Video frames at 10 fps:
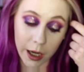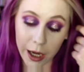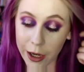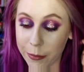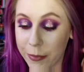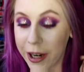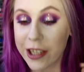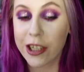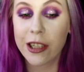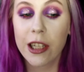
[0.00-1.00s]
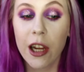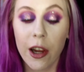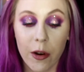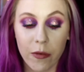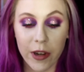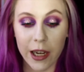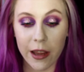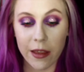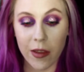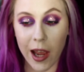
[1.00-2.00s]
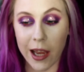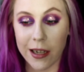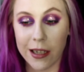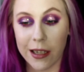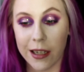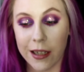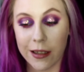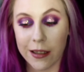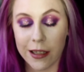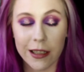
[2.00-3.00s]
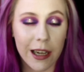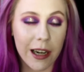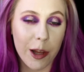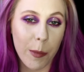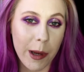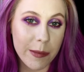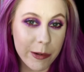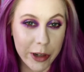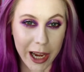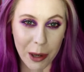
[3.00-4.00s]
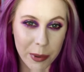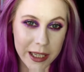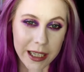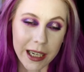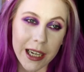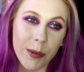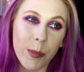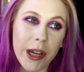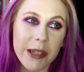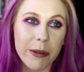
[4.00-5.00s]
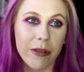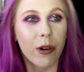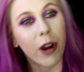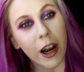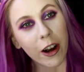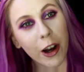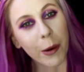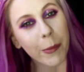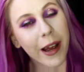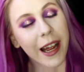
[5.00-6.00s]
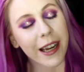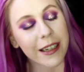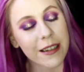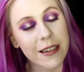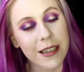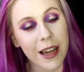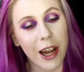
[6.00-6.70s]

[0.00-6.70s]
Um, I just figure that it is a colour that makes me really happy, it makes me feel calm and